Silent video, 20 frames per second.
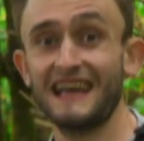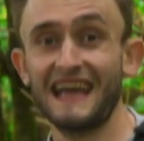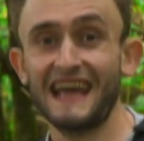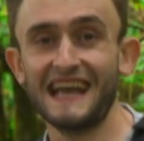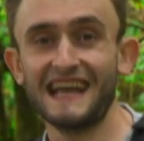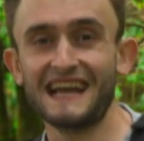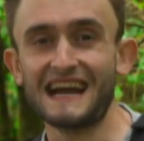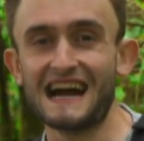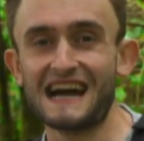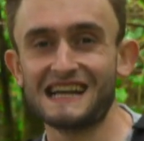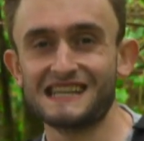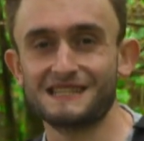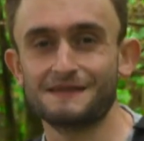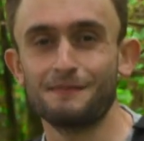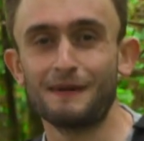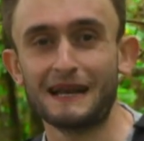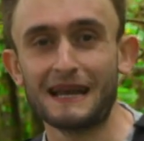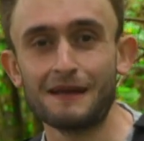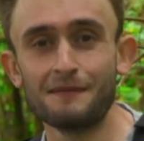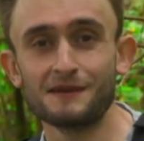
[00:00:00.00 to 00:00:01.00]
Hey guys,
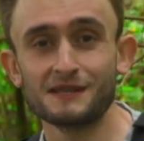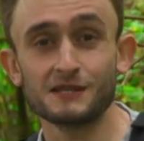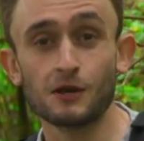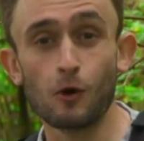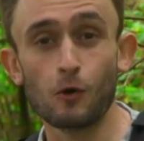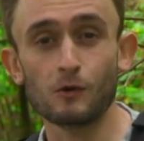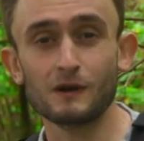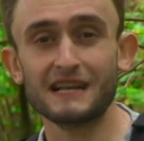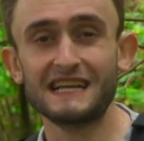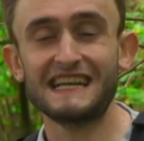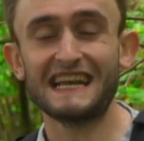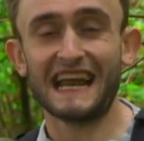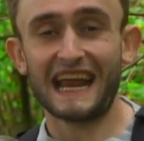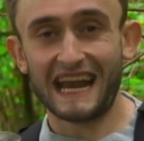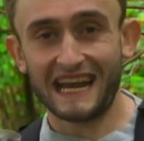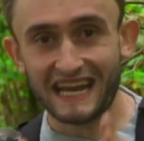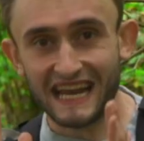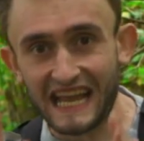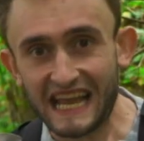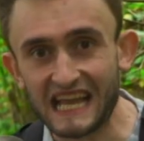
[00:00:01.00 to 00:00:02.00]
my name is Holden,
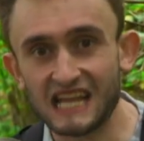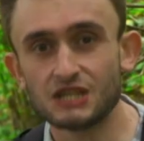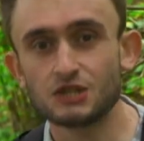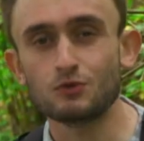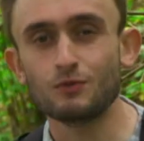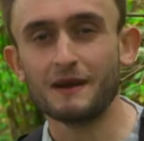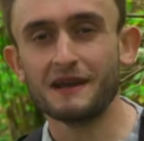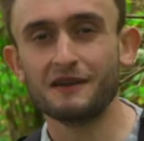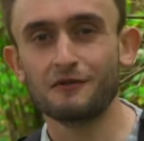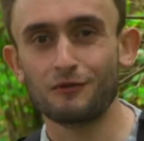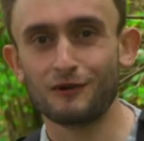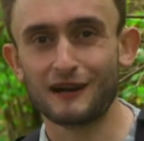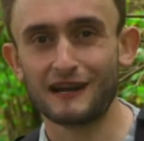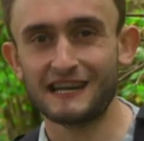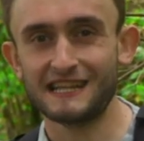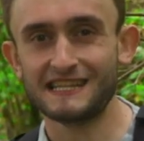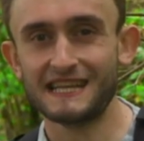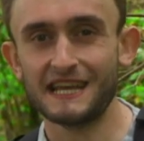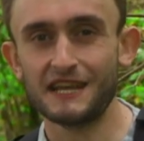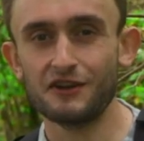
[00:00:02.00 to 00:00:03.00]
and each week we're going
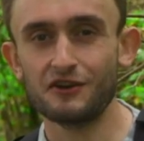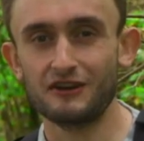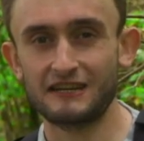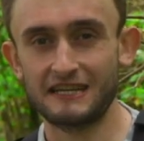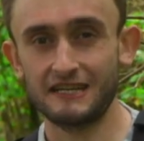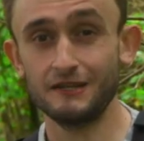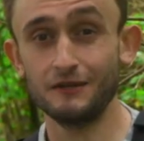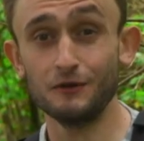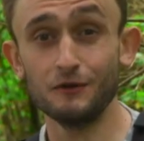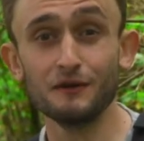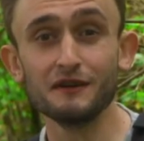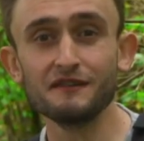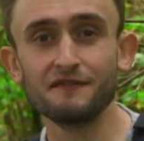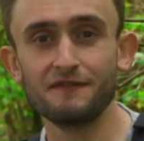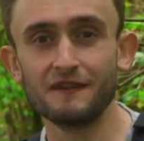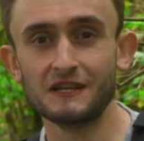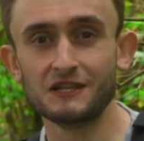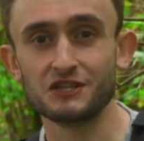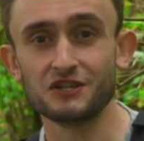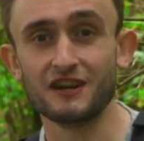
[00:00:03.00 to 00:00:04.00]
to take you on a new
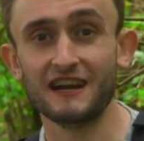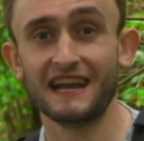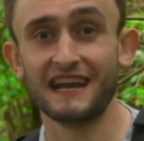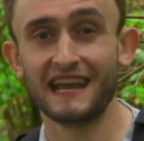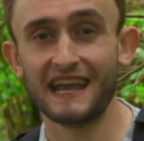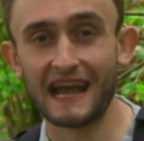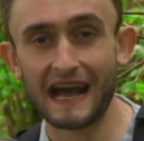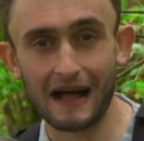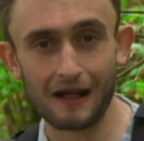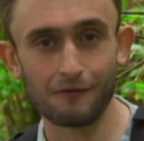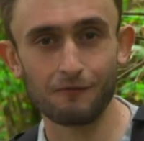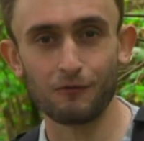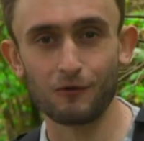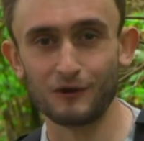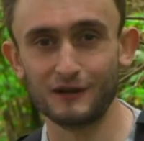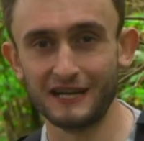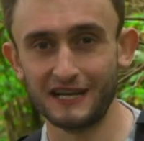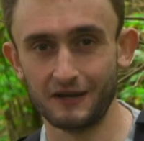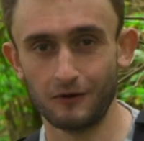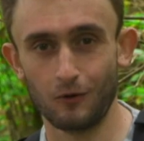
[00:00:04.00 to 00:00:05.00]
adventure in
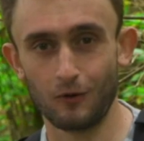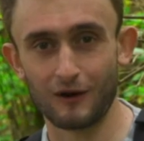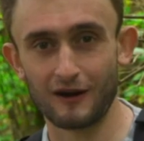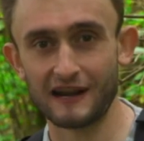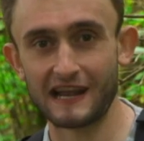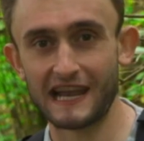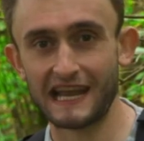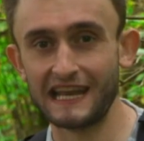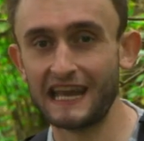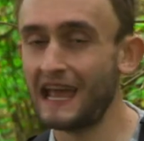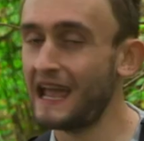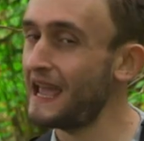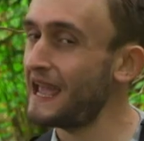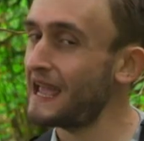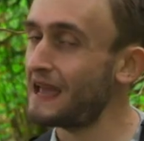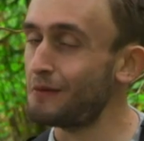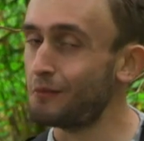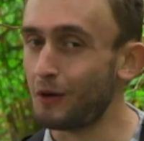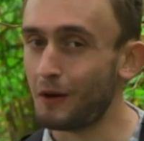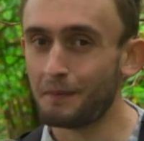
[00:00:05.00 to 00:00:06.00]
California and Oregon.
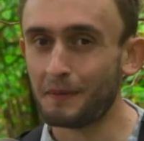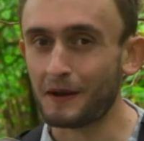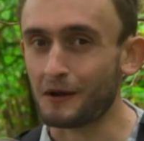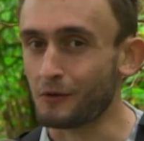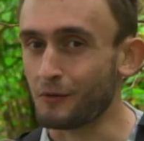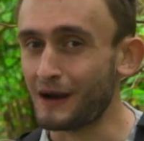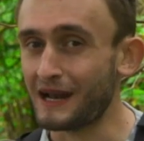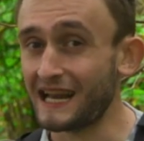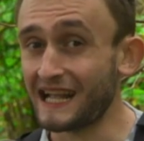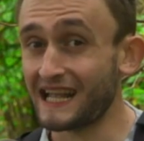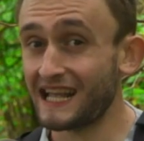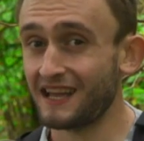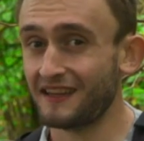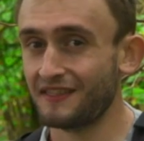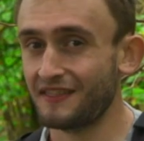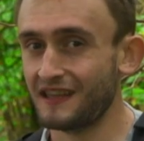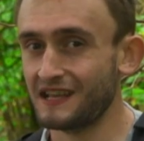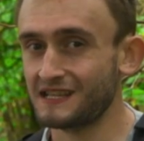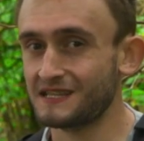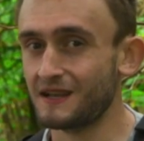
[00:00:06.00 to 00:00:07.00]
And what better way to kick
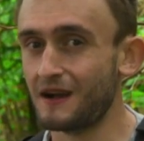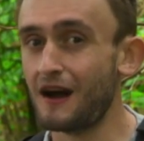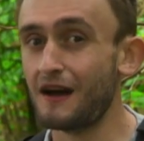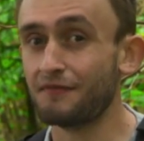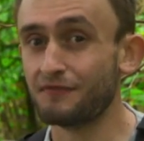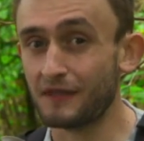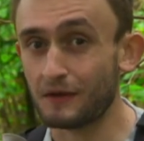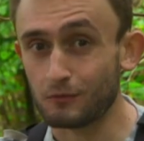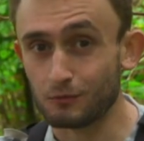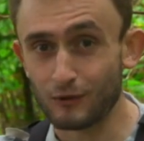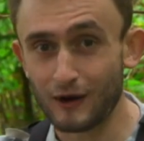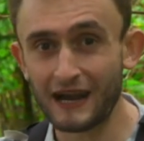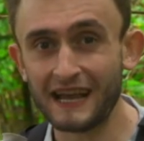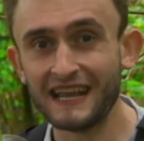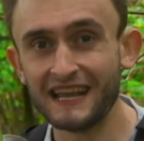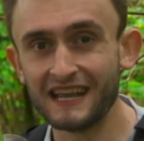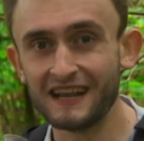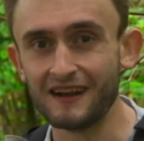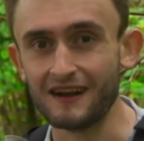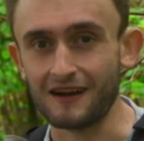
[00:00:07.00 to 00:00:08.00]
things off than right
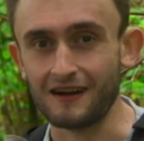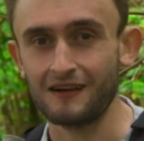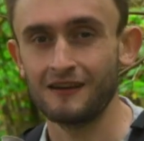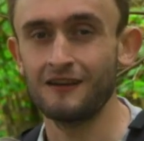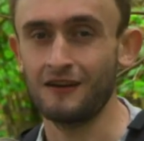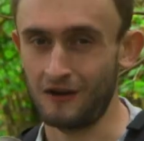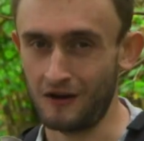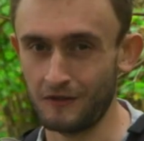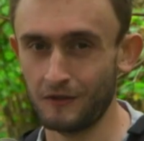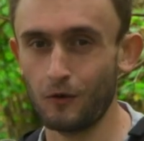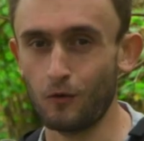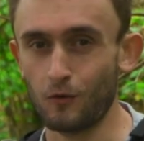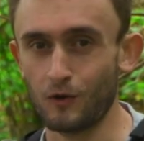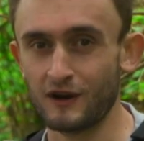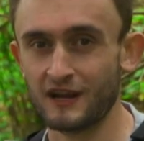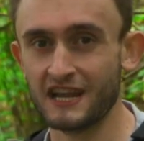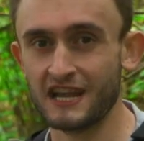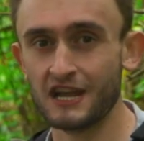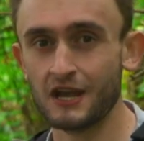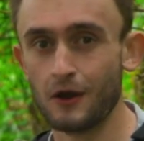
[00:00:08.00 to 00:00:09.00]
here on the
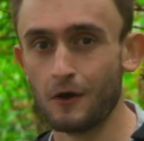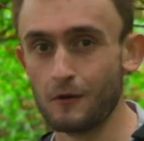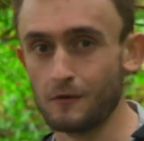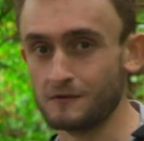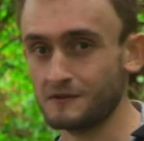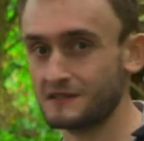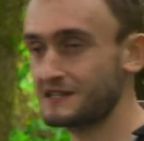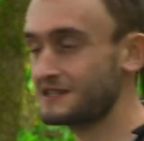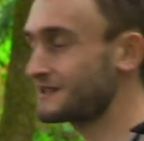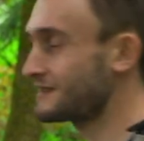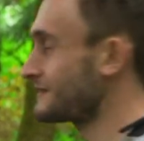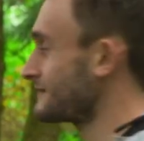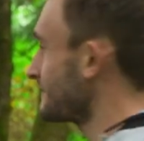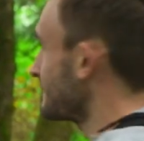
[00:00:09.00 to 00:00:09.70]
Oregon coast?